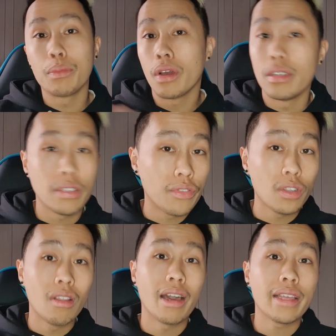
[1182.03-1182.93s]
Guys, if you
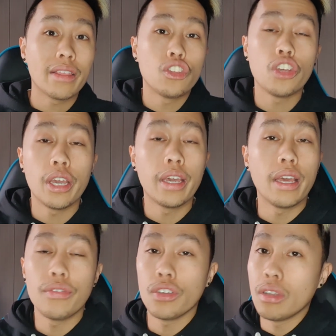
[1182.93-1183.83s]
like the chair,
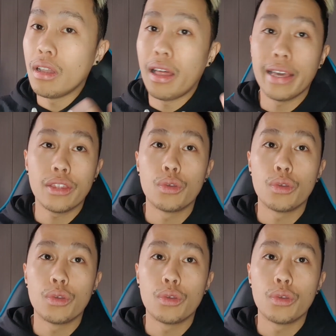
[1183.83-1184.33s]
if you like